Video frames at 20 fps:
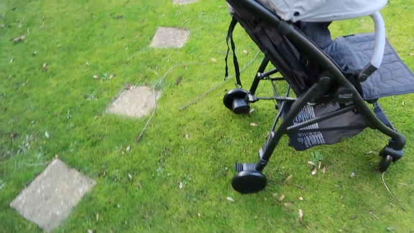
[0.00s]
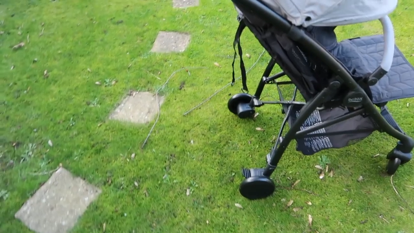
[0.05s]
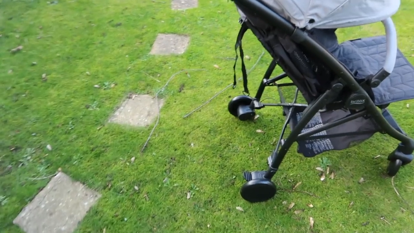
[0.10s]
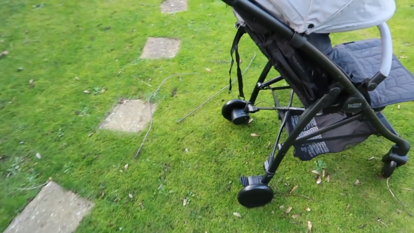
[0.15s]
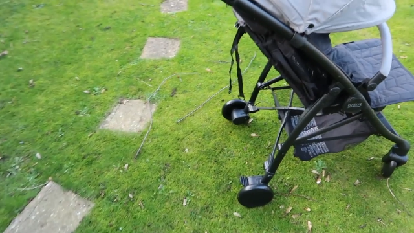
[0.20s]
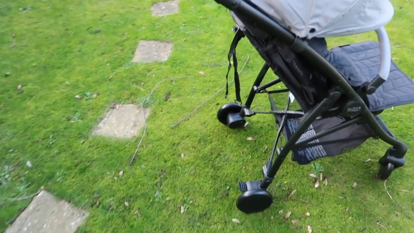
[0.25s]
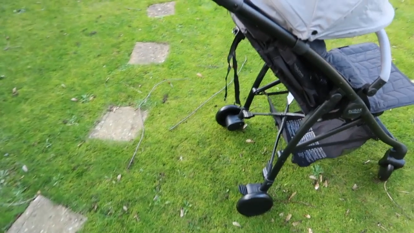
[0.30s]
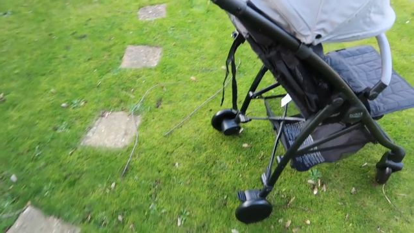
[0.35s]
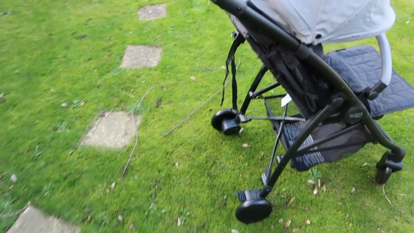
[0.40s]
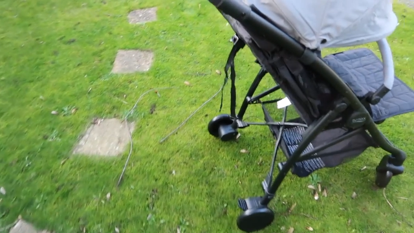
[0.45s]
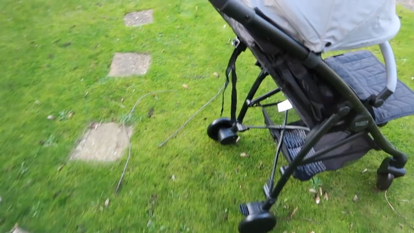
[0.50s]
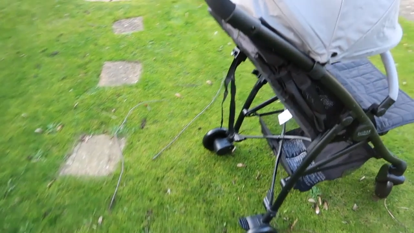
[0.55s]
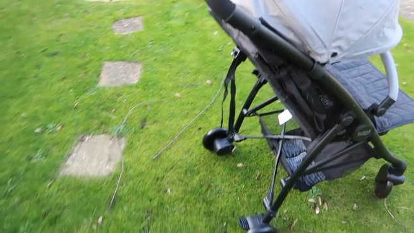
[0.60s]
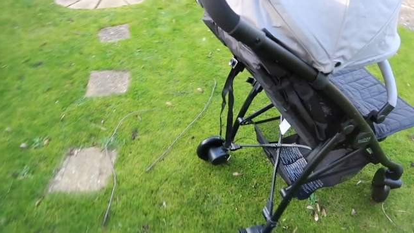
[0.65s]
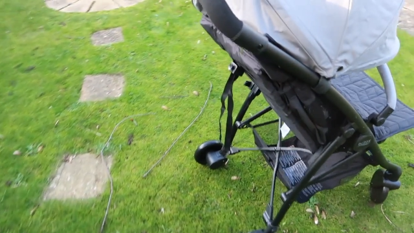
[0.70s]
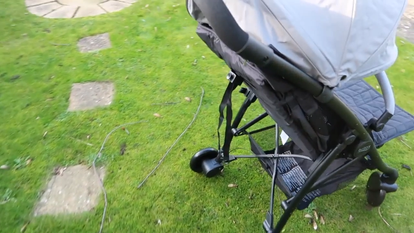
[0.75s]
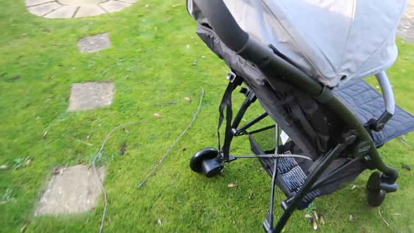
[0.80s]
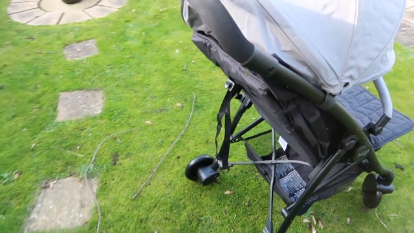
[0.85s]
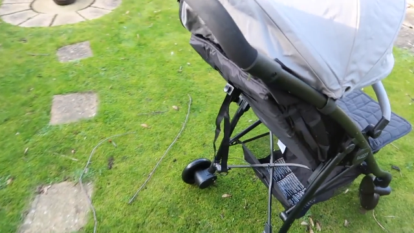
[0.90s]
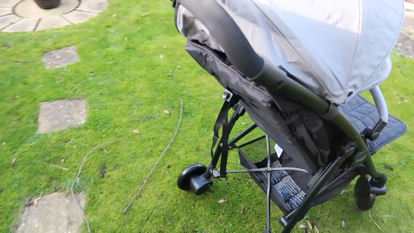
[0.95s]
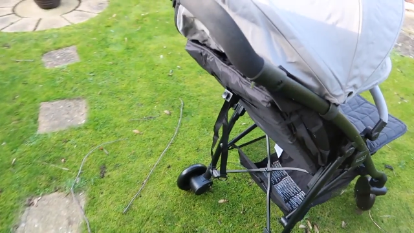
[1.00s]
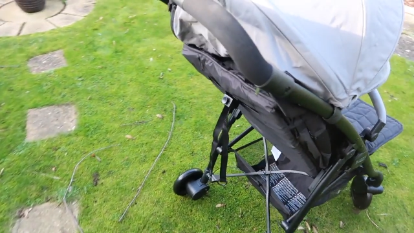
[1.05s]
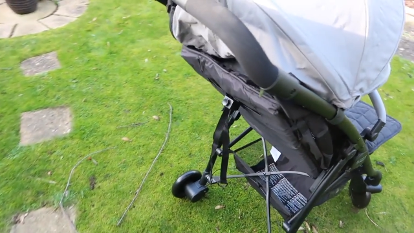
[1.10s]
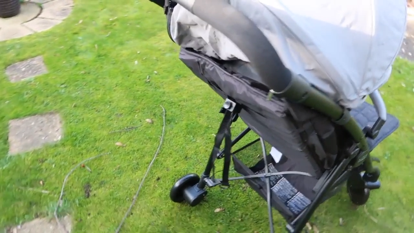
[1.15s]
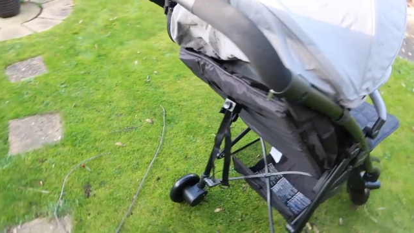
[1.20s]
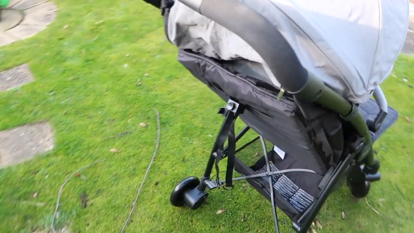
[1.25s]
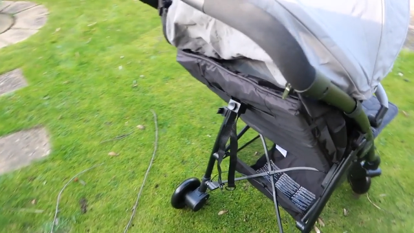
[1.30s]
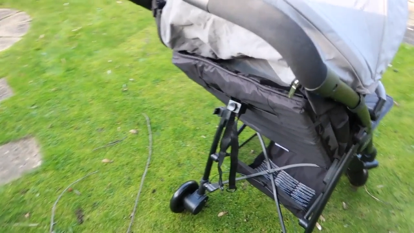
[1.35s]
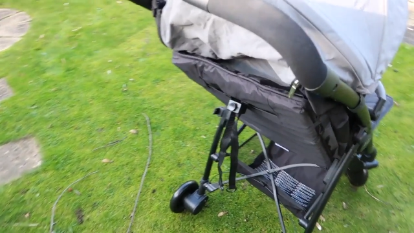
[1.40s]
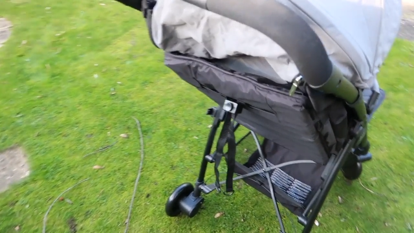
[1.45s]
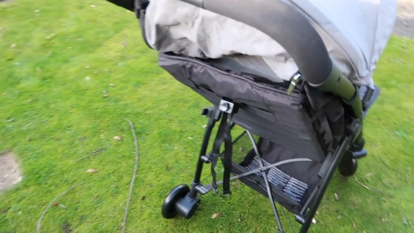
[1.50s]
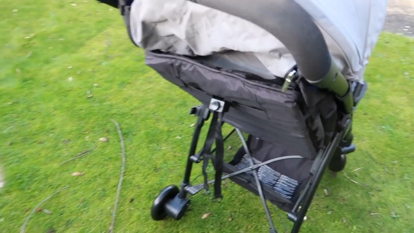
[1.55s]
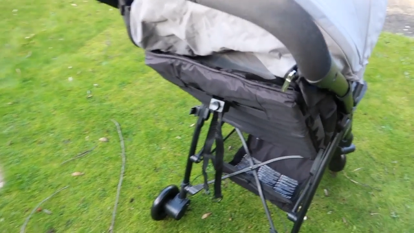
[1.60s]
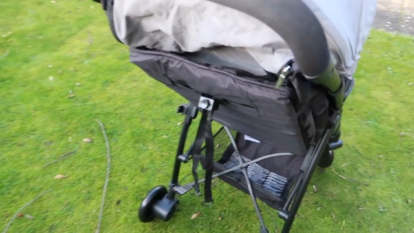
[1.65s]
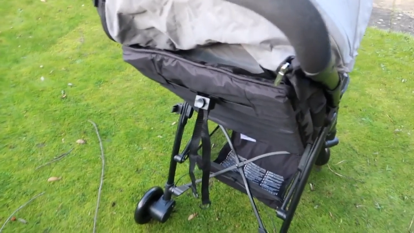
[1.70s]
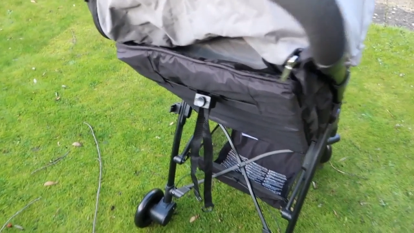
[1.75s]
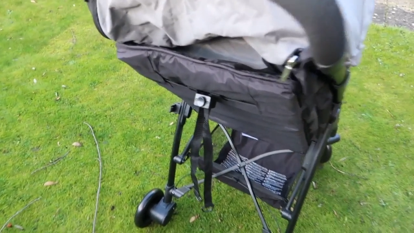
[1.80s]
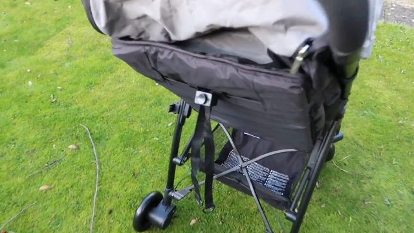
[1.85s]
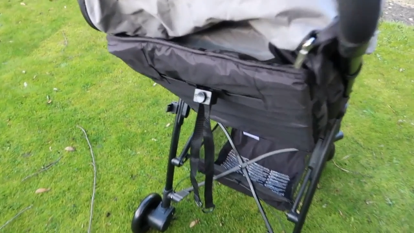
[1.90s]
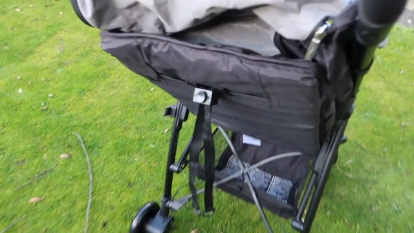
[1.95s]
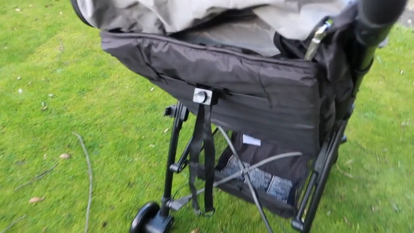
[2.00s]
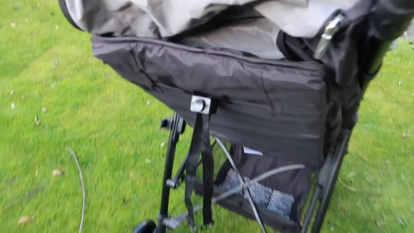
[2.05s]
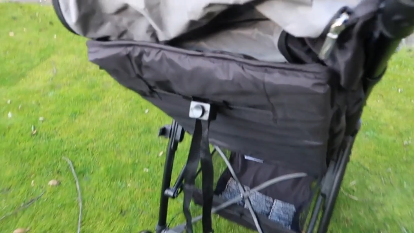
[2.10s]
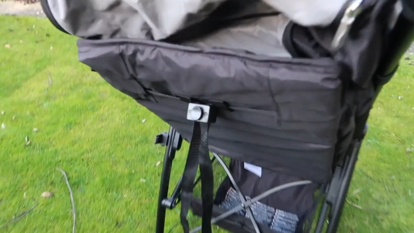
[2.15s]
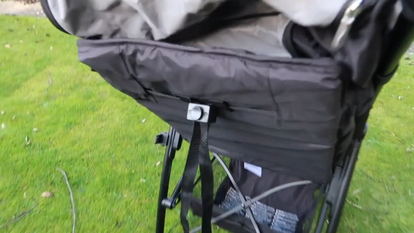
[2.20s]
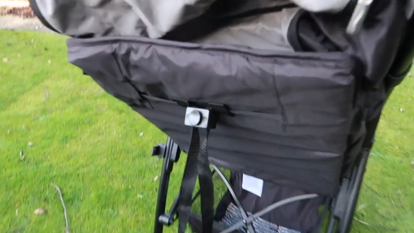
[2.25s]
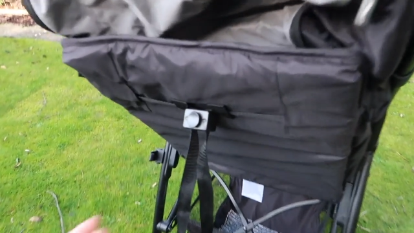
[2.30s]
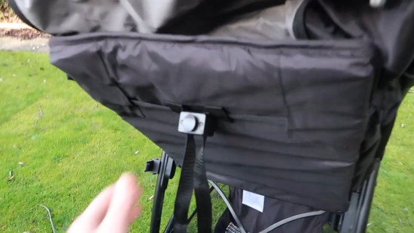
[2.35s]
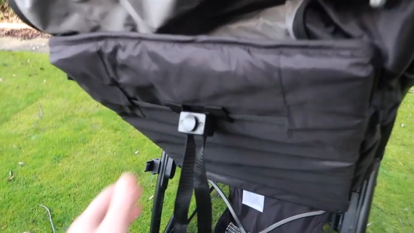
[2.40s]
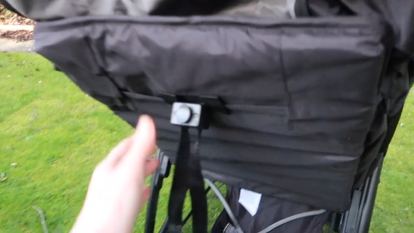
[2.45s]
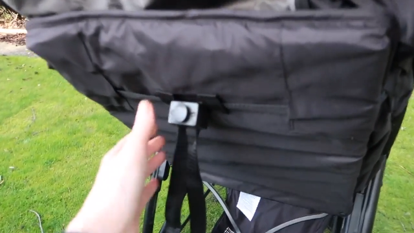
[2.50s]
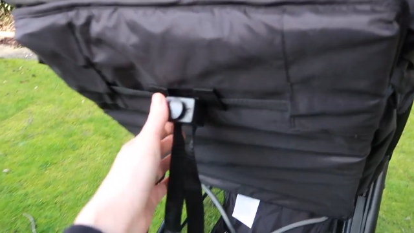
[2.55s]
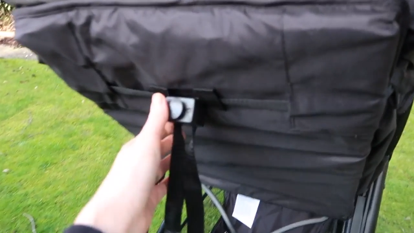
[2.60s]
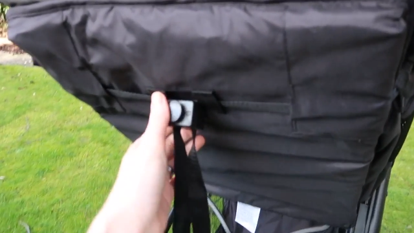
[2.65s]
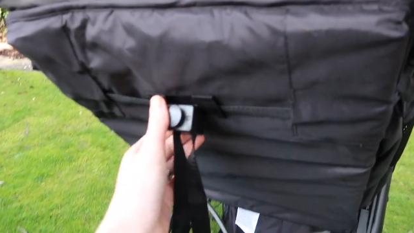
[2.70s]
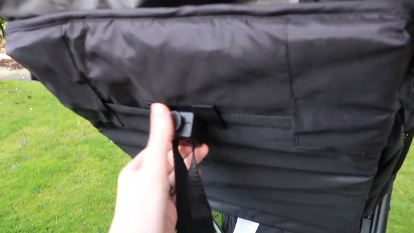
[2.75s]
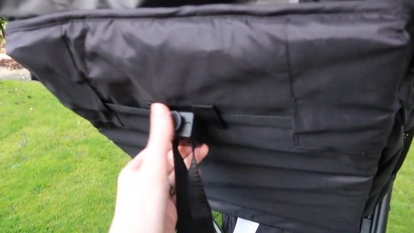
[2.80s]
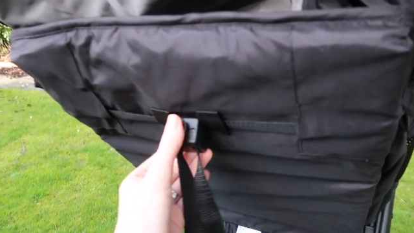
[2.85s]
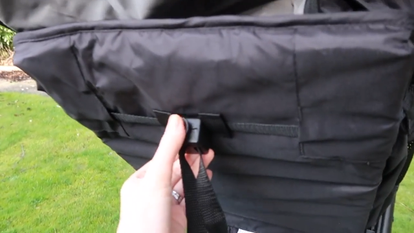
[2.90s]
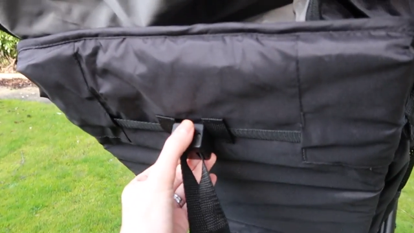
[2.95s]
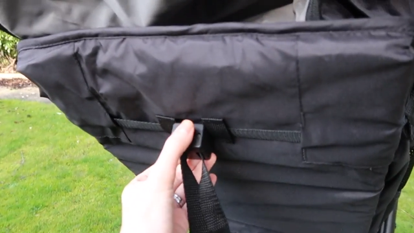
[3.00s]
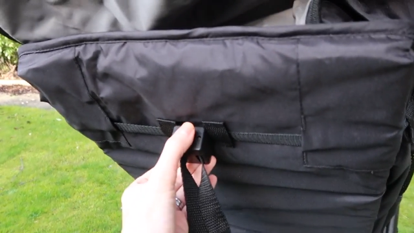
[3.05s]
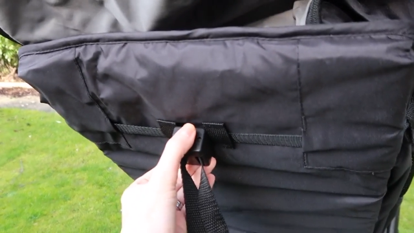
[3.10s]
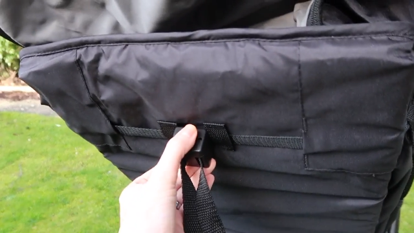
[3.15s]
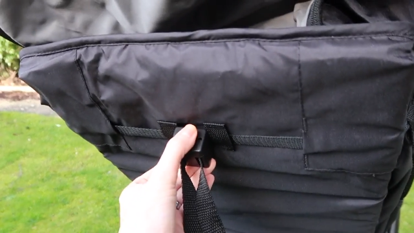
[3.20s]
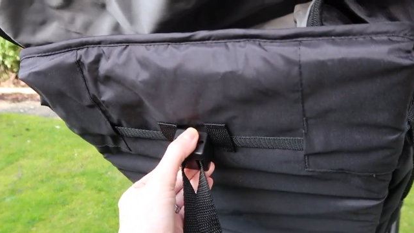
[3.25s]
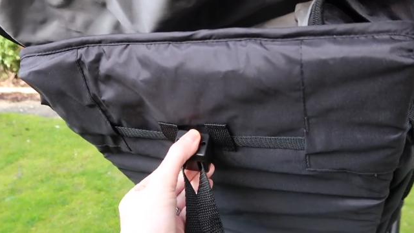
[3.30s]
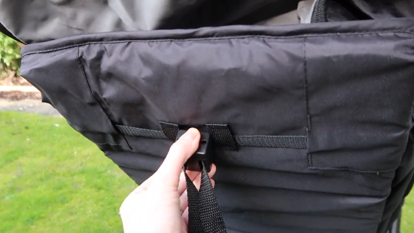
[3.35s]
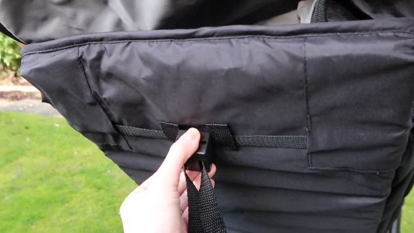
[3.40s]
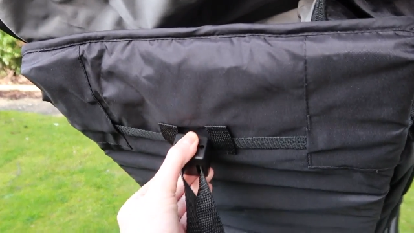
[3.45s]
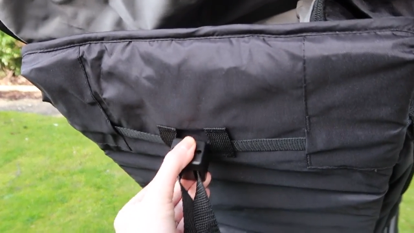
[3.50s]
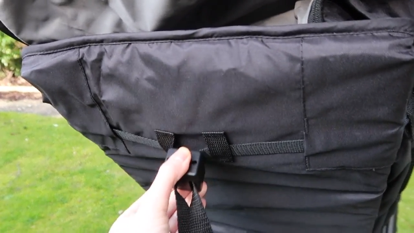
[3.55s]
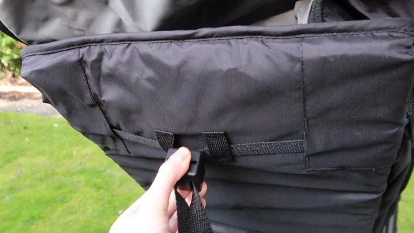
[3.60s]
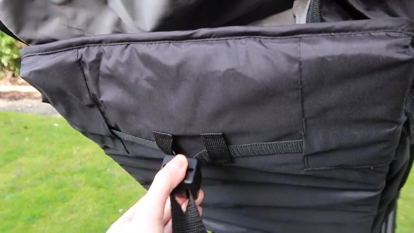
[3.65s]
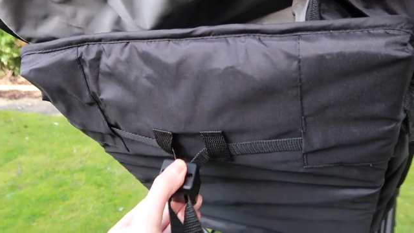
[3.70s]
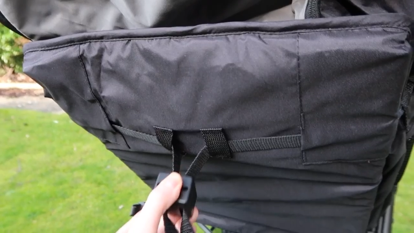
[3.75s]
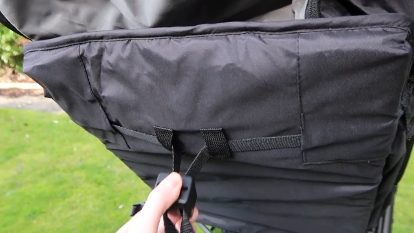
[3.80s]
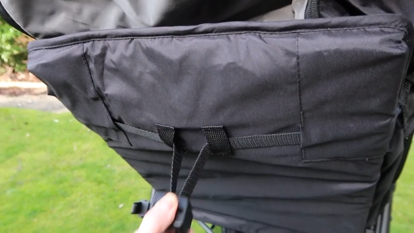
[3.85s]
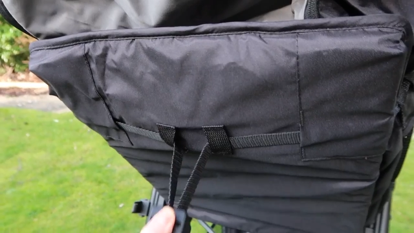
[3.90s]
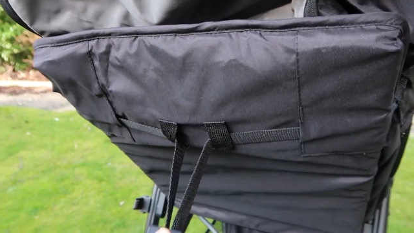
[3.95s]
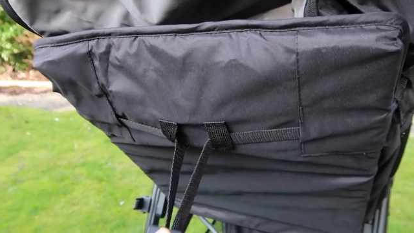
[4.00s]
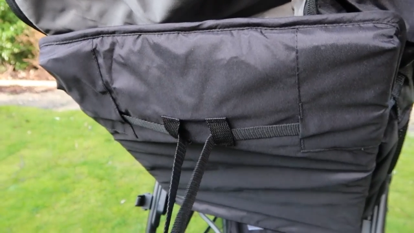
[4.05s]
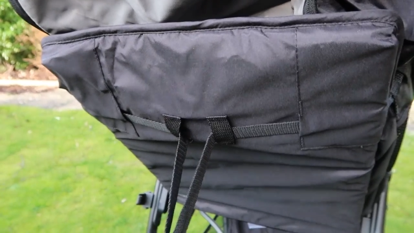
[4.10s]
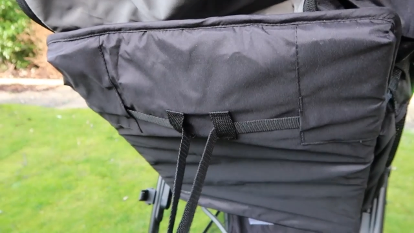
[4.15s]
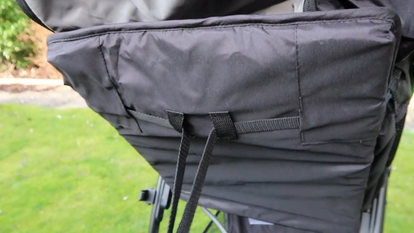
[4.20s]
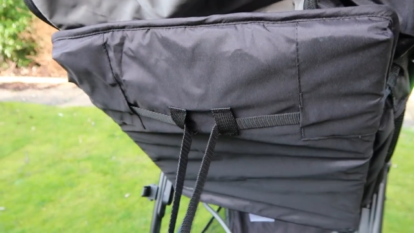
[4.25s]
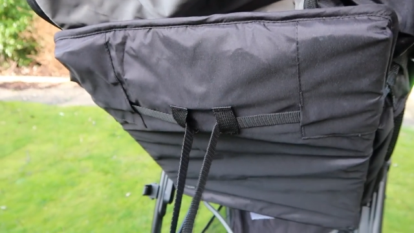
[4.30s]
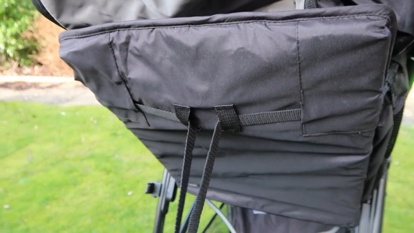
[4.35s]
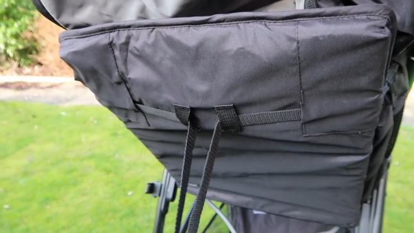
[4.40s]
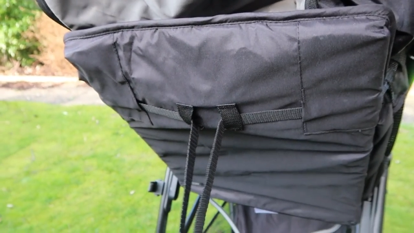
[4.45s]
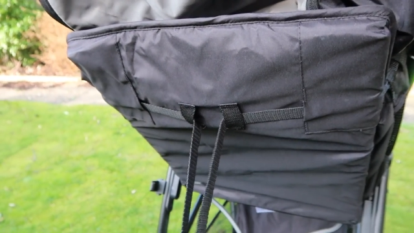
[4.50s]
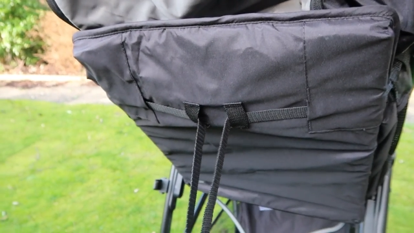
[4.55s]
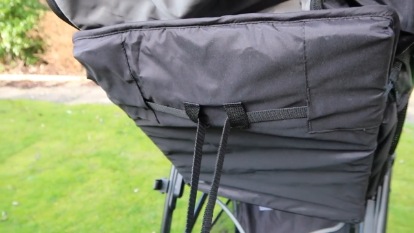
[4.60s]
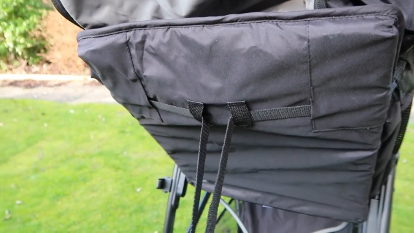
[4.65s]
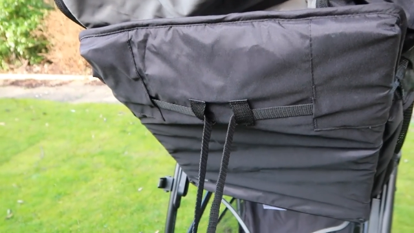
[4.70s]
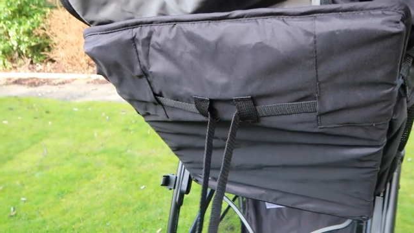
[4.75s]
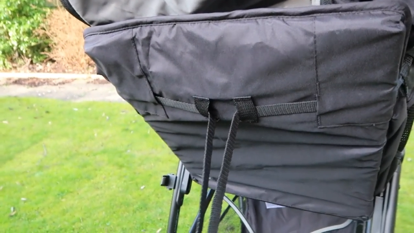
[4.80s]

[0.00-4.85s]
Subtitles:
No face is visible, so there are no lips to read.